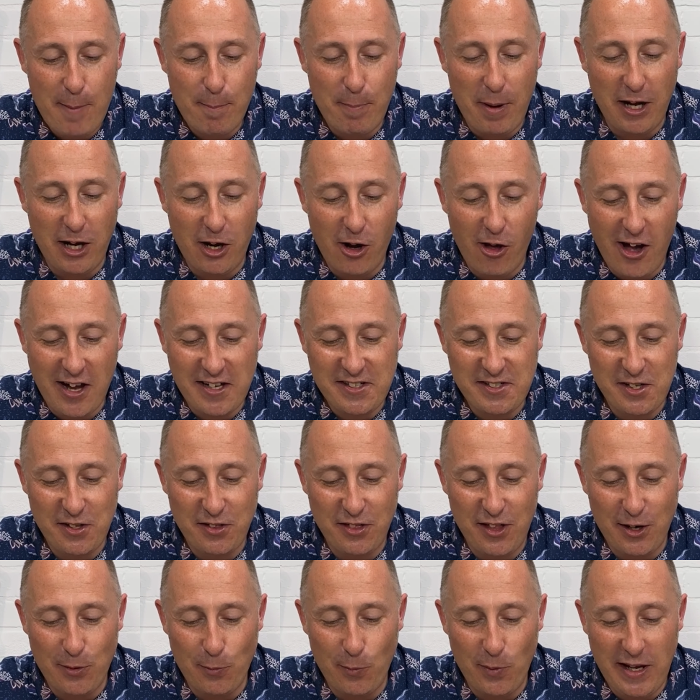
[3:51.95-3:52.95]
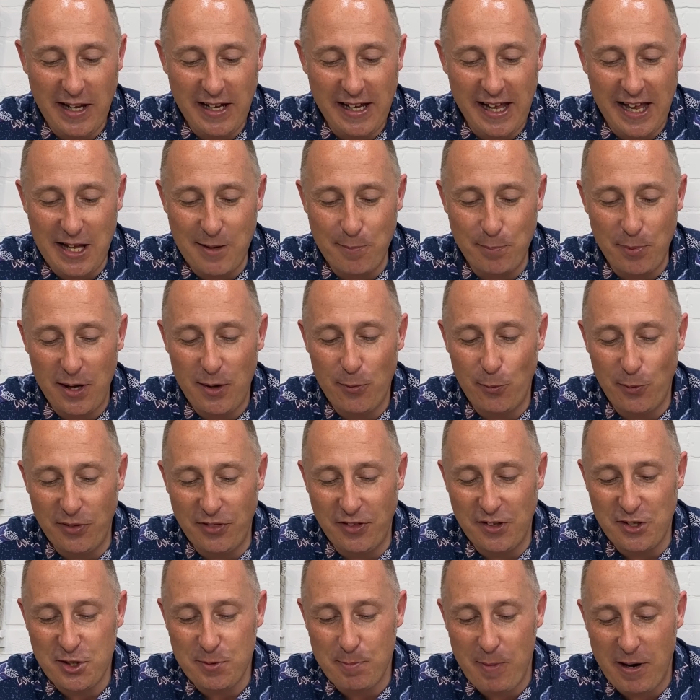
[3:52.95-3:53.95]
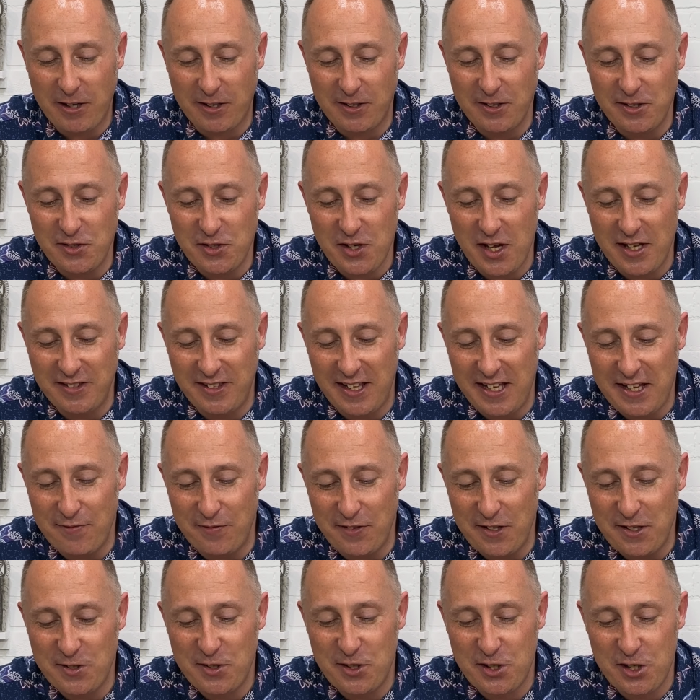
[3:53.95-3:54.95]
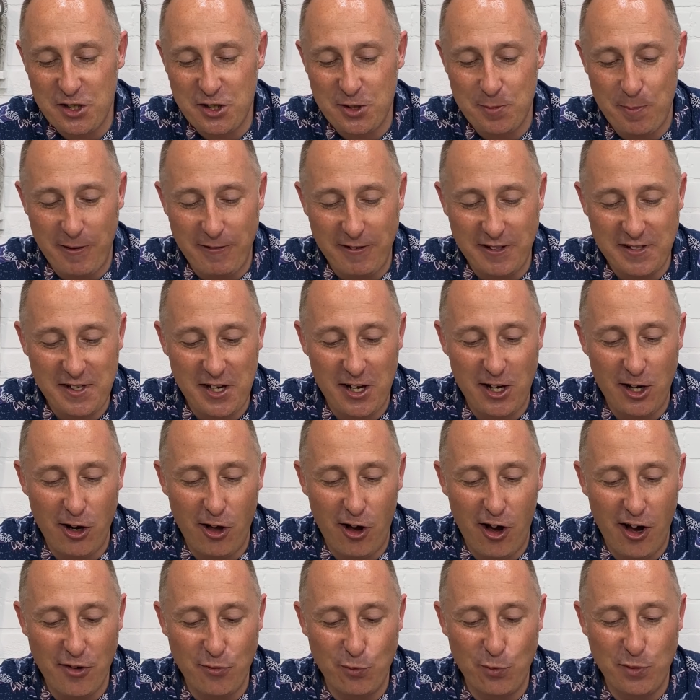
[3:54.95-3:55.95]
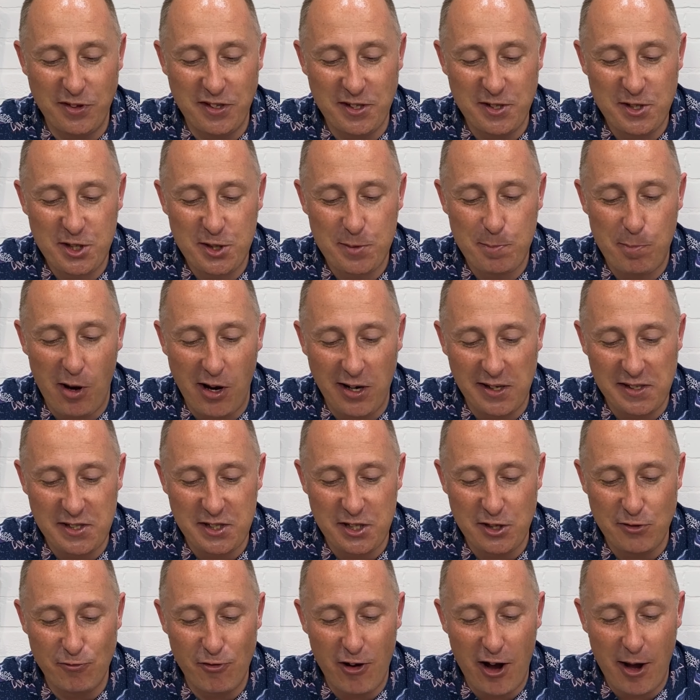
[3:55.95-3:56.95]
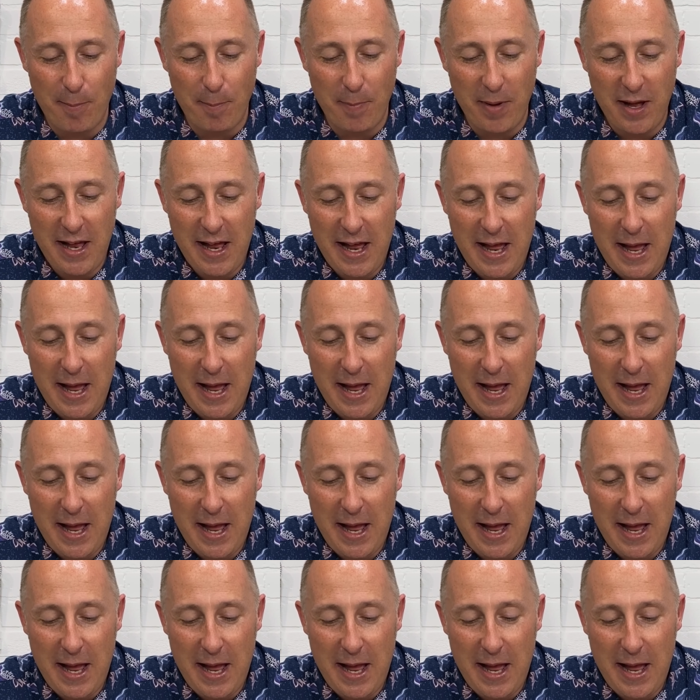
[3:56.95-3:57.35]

but like to think we keep with the smuggler's devious spirit alive this spicy rum.